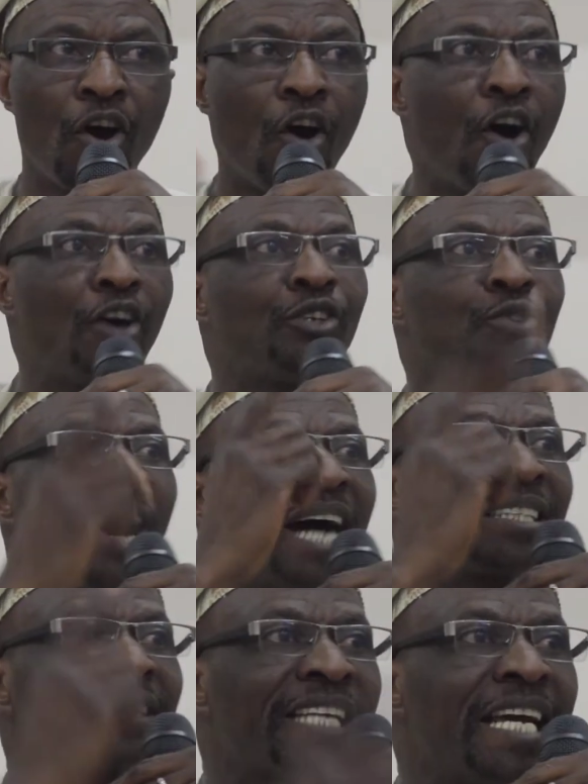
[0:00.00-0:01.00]
or you
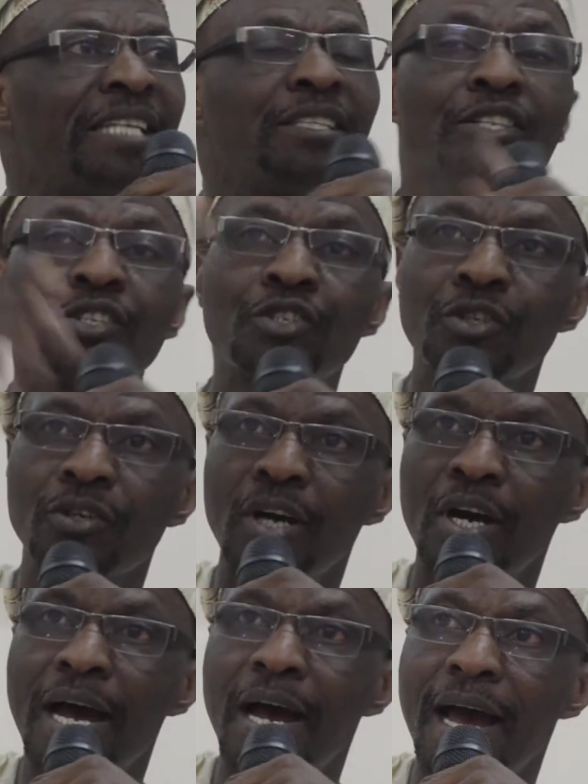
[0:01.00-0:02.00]
attain
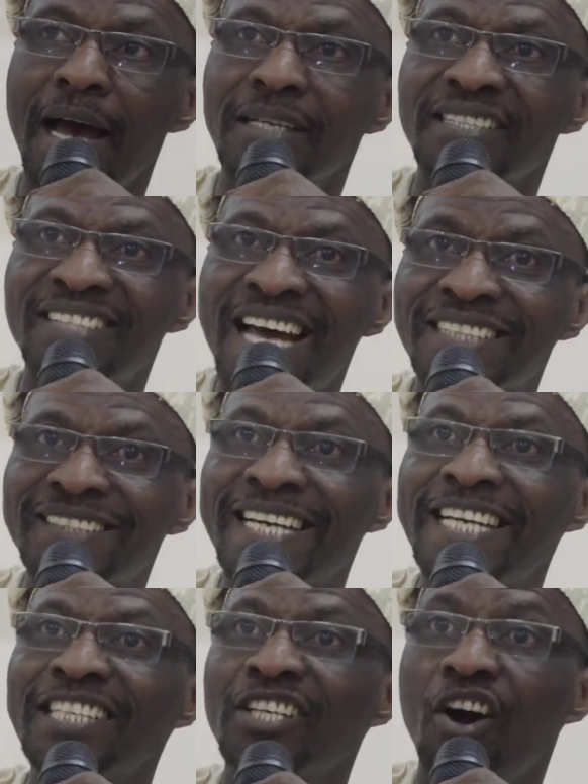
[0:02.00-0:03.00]

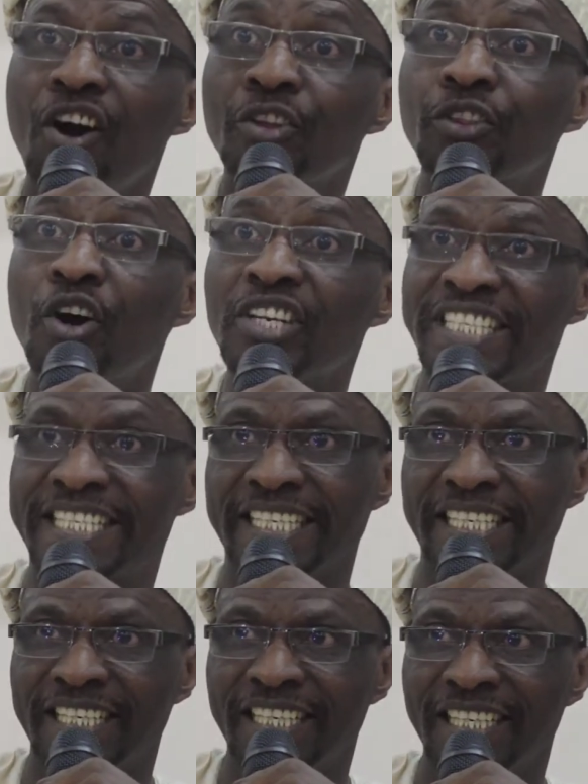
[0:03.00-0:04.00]
certain authority,
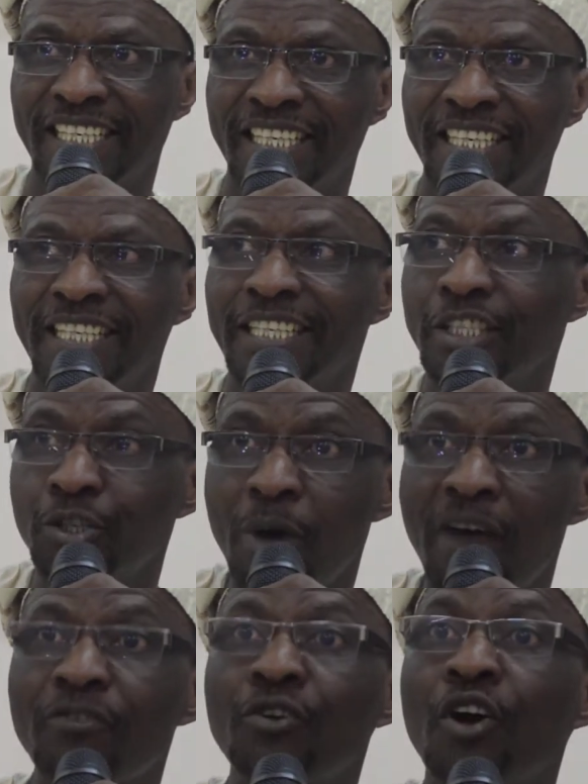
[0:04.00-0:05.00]
you
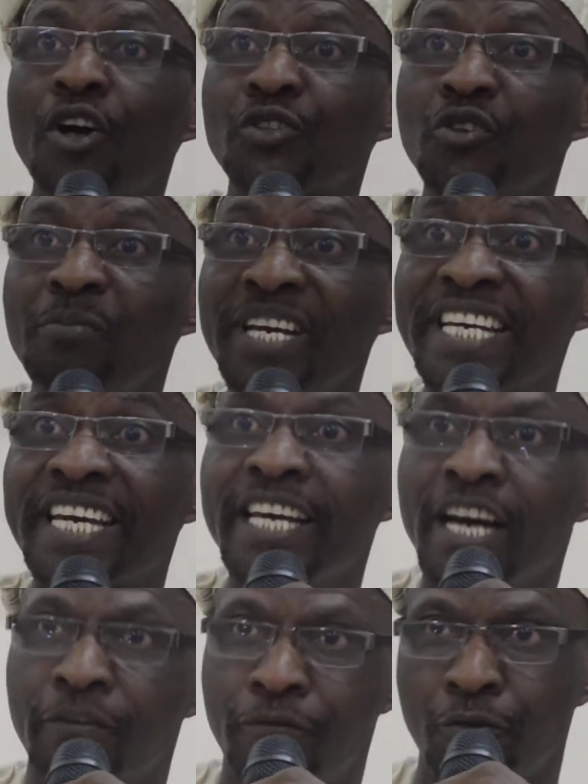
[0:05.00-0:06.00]
have got to be
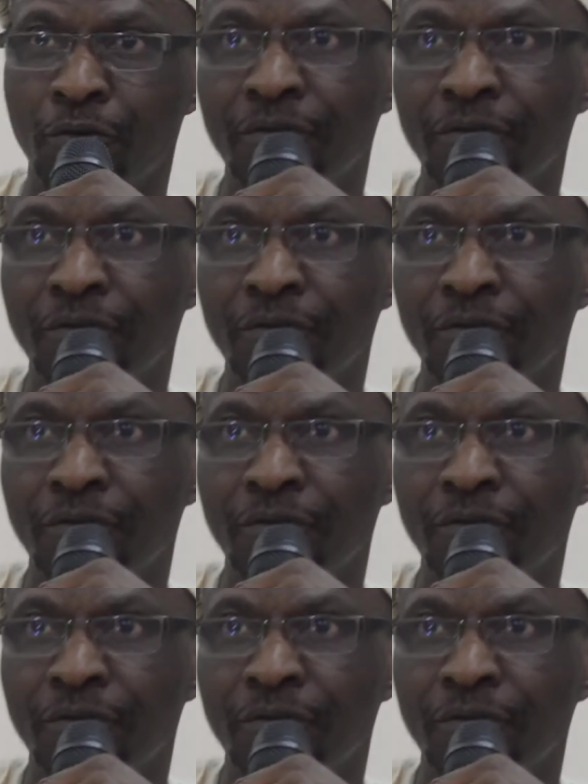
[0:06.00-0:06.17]
careful.